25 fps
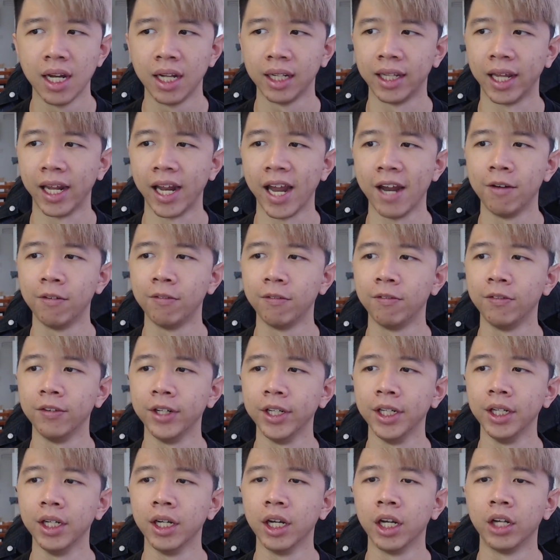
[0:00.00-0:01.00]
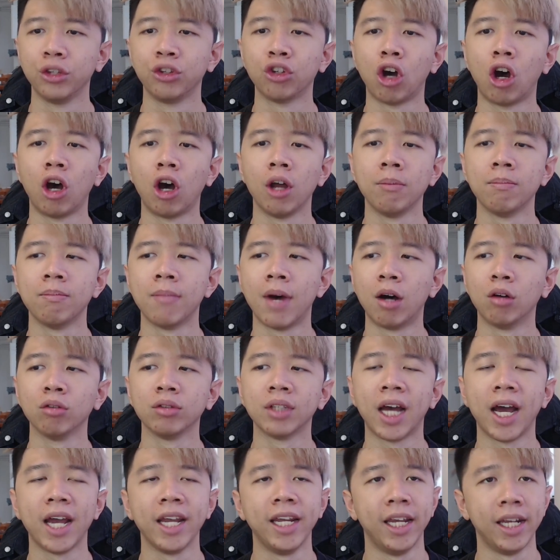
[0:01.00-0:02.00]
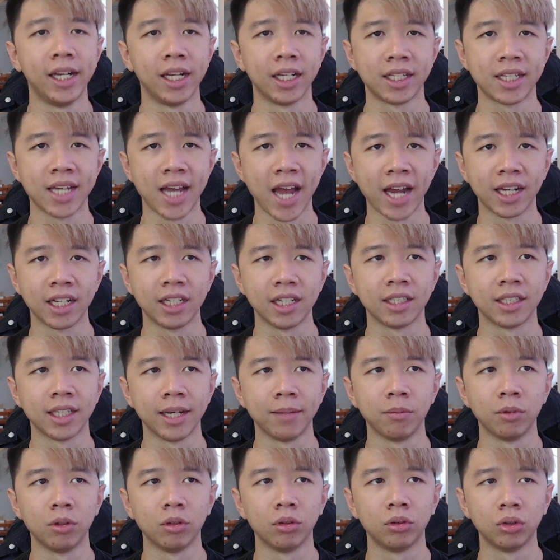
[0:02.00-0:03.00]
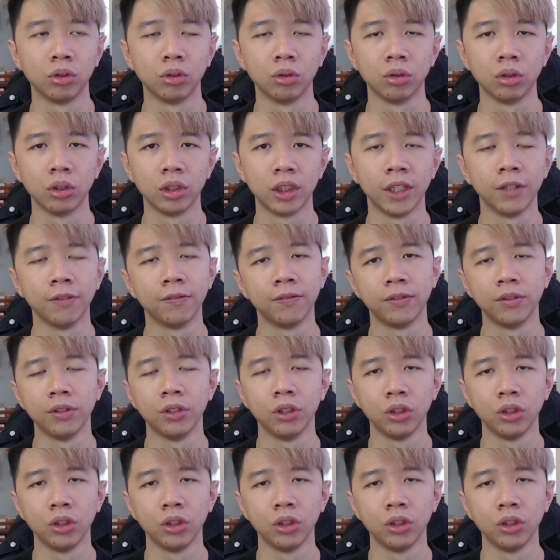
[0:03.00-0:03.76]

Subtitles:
that every non-multi hit attack is able to give